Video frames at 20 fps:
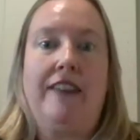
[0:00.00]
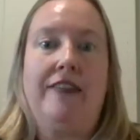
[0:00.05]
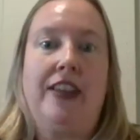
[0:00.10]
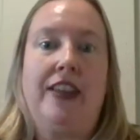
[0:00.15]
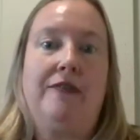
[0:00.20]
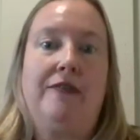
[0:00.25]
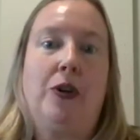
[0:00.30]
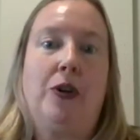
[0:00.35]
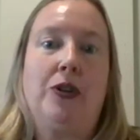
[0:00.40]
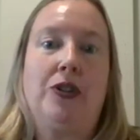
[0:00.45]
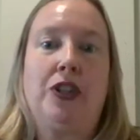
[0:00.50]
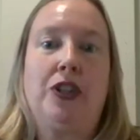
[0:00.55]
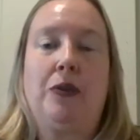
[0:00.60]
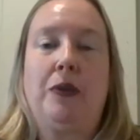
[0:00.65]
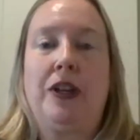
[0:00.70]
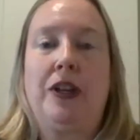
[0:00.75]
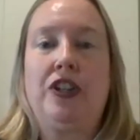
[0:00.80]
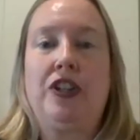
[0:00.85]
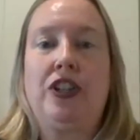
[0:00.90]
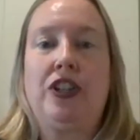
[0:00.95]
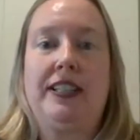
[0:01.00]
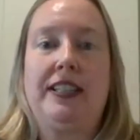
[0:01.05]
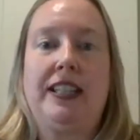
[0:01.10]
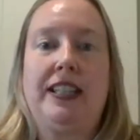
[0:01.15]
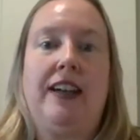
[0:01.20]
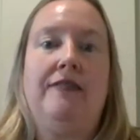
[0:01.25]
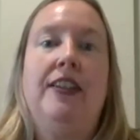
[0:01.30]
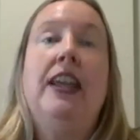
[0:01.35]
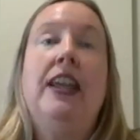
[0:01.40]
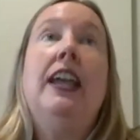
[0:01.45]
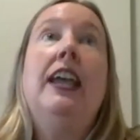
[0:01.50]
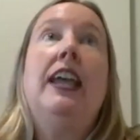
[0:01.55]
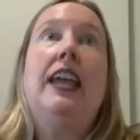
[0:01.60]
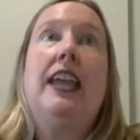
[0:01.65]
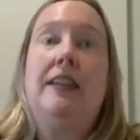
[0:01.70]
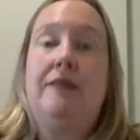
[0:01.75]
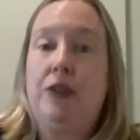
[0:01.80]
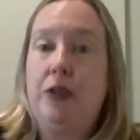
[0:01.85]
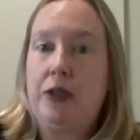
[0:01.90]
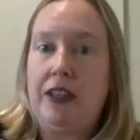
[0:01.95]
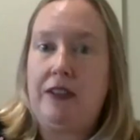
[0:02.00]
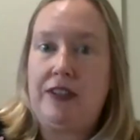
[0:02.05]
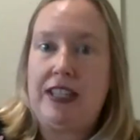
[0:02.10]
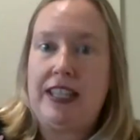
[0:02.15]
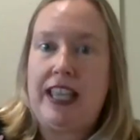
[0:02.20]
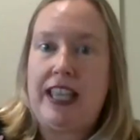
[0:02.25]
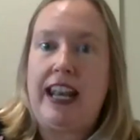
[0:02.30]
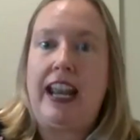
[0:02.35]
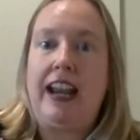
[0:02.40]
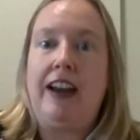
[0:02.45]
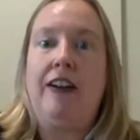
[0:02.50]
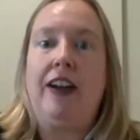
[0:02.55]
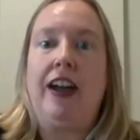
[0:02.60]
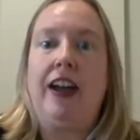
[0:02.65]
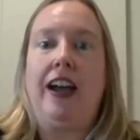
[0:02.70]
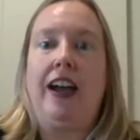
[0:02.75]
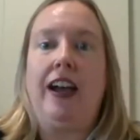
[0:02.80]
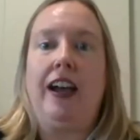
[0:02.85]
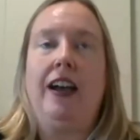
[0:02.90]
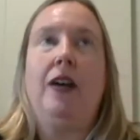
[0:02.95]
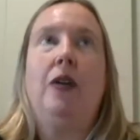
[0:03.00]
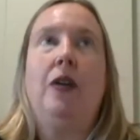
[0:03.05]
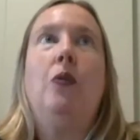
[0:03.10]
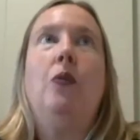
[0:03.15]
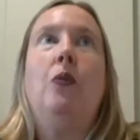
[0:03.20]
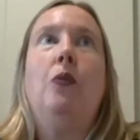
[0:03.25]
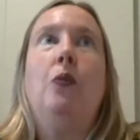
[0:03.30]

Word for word: And then, of course, the questions of if you lived in that era,